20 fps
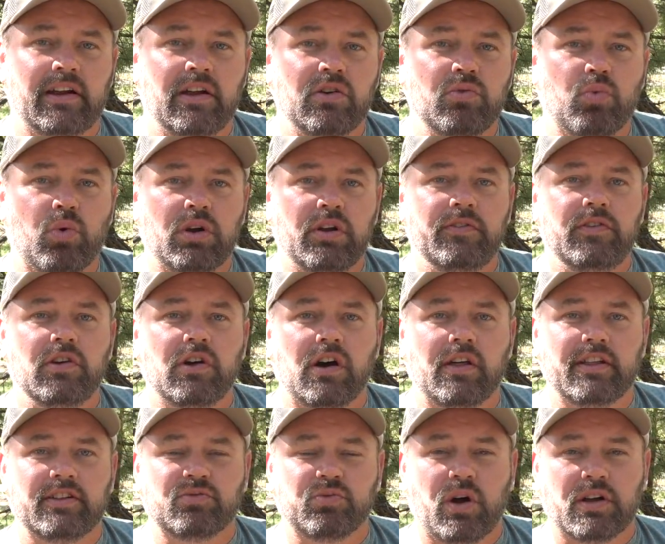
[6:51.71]
I know one of you
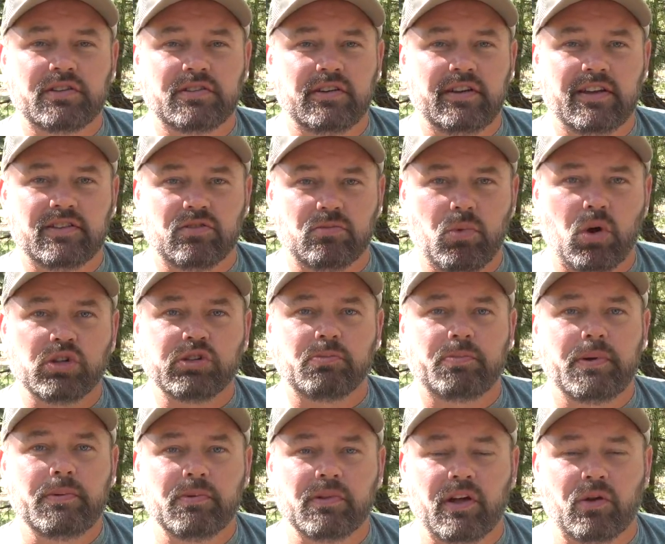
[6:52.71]
all that's watching this, or multiple
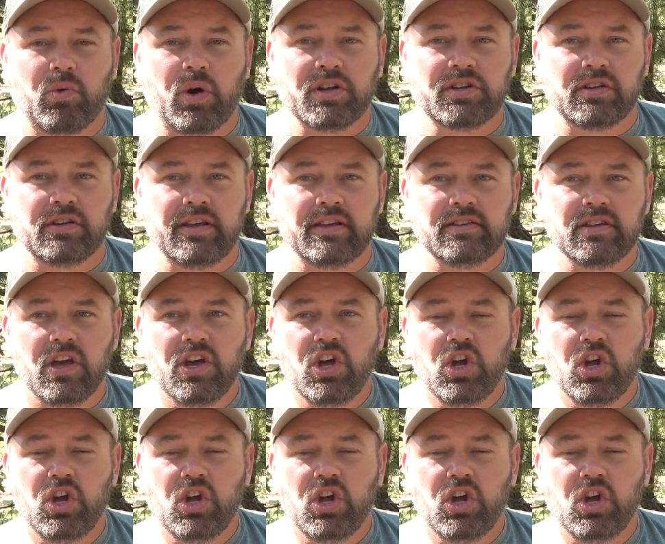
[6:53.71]
people that are watching this,